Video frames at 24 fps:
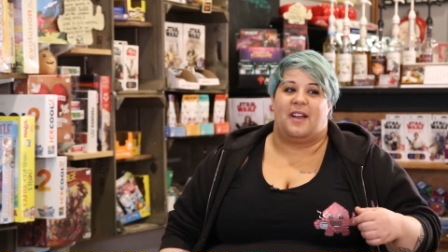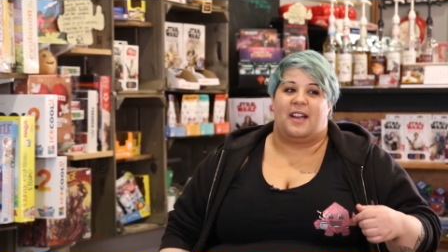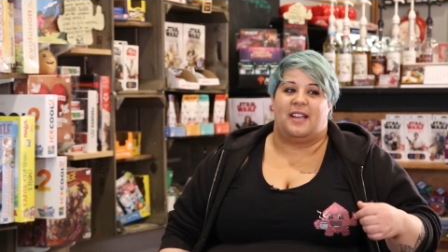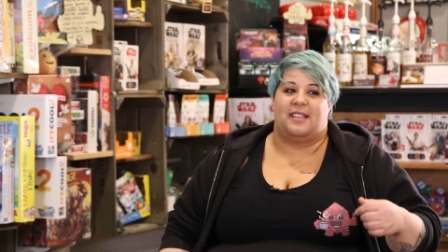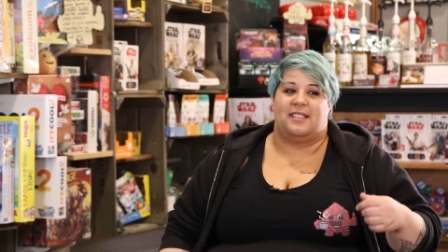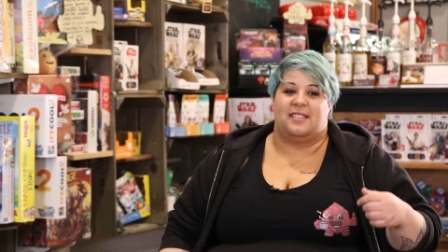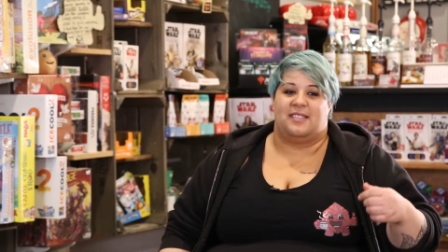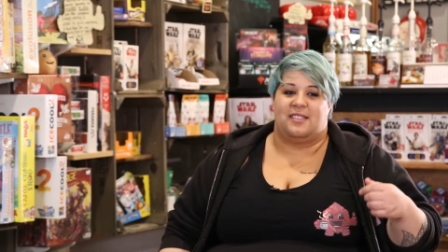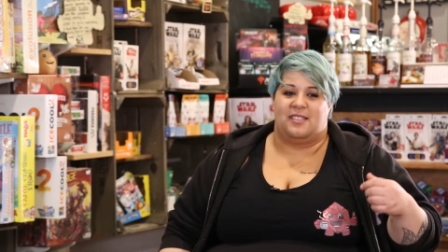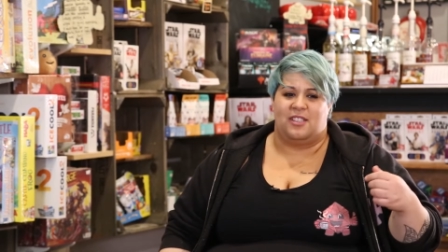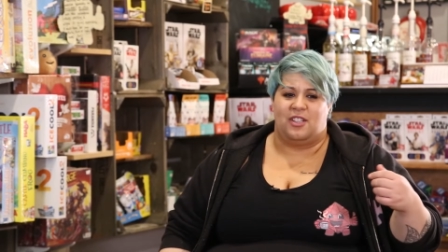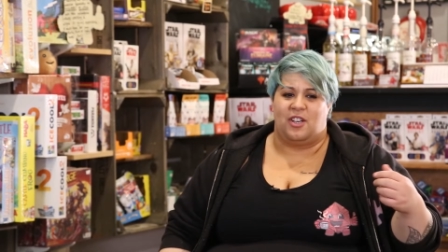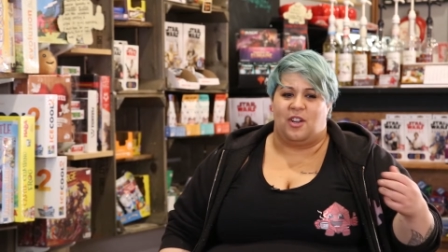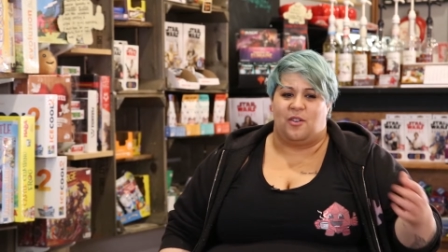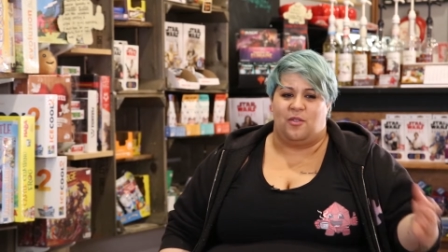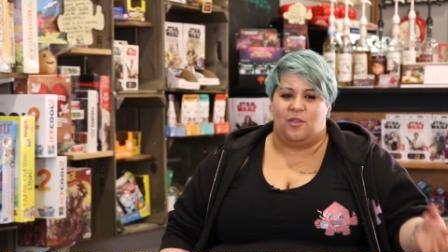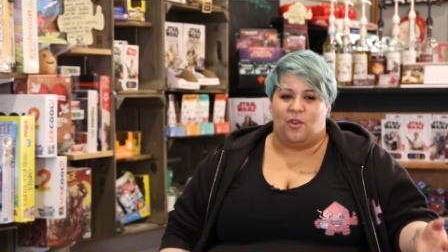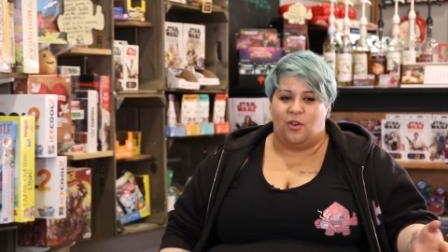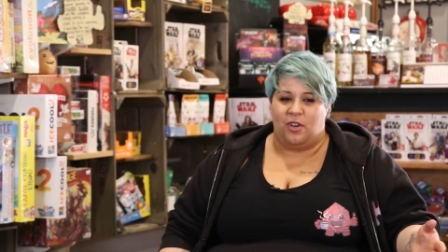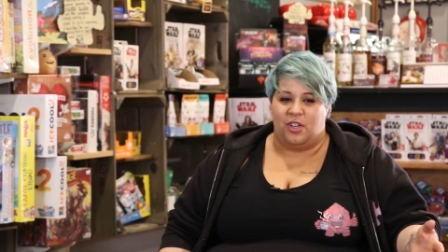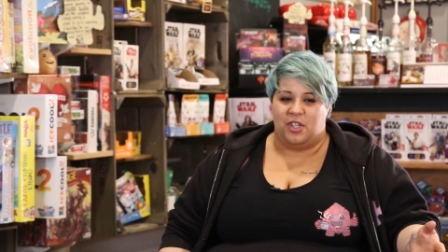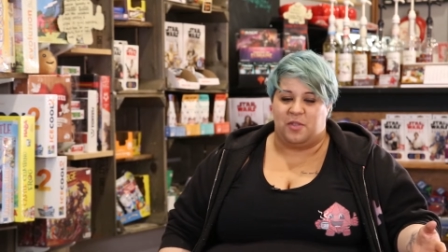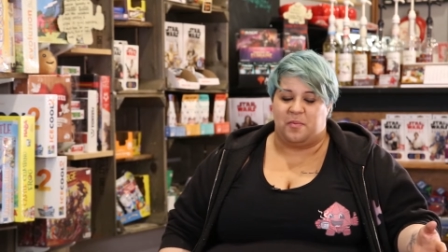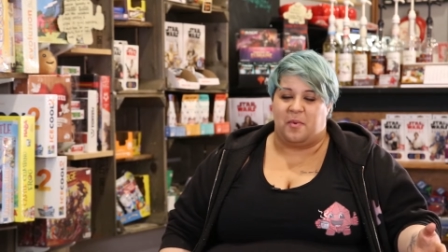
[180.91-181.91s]
and, you know,
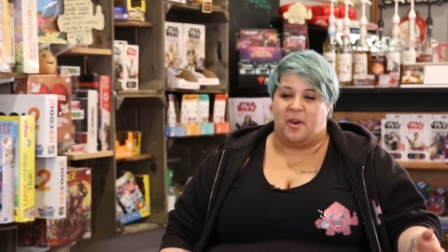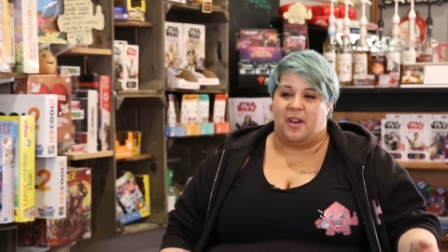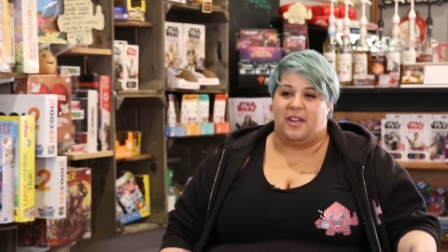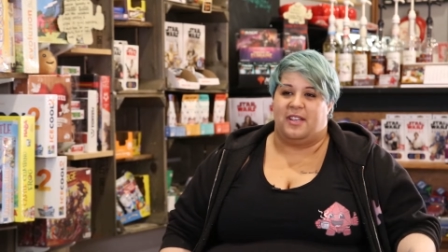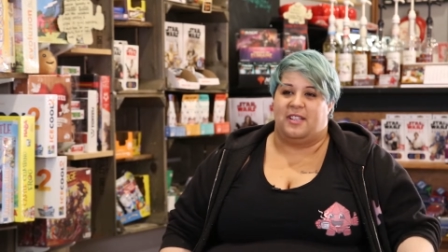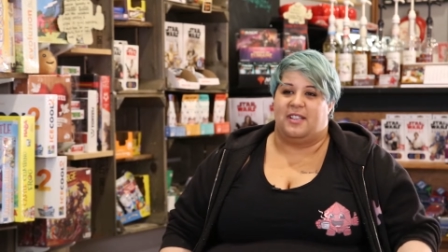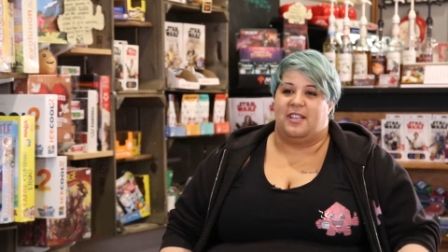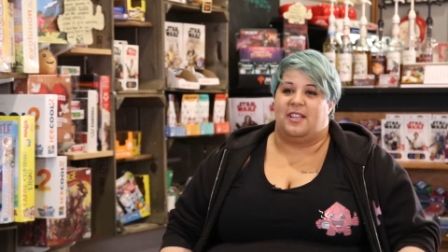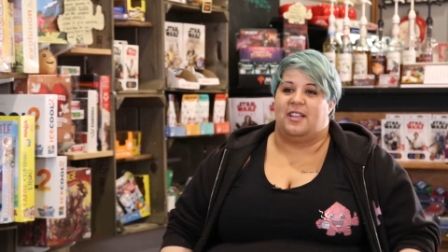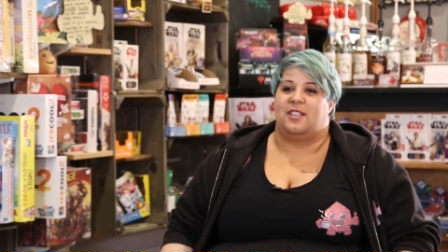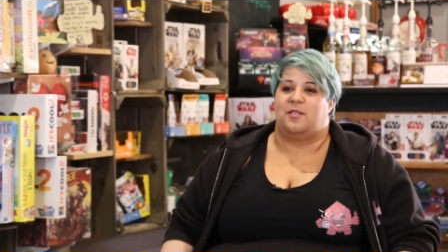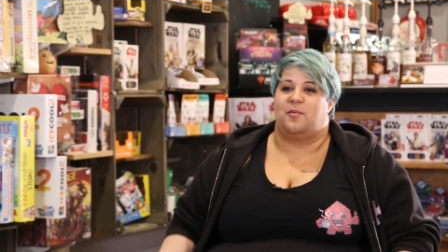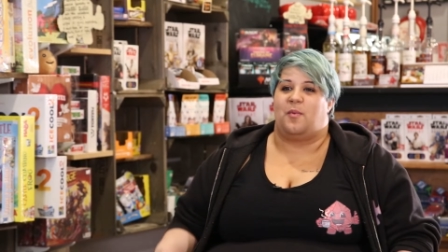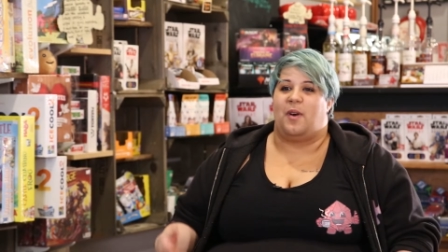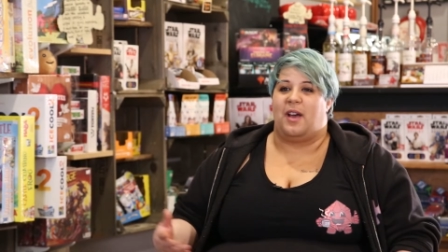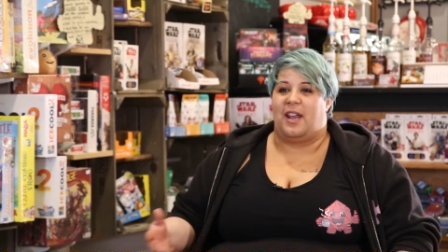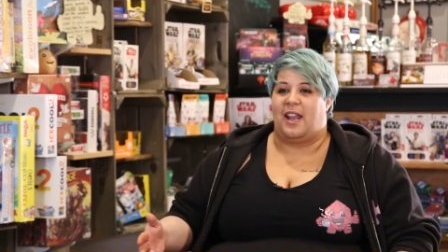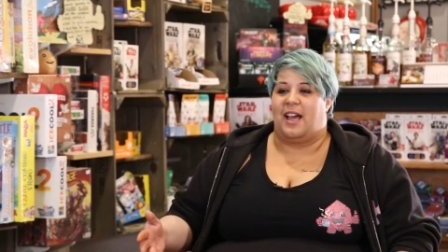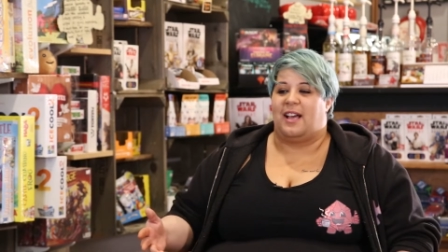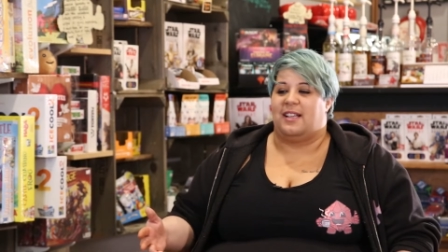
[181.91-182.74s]
knowledge behind it as well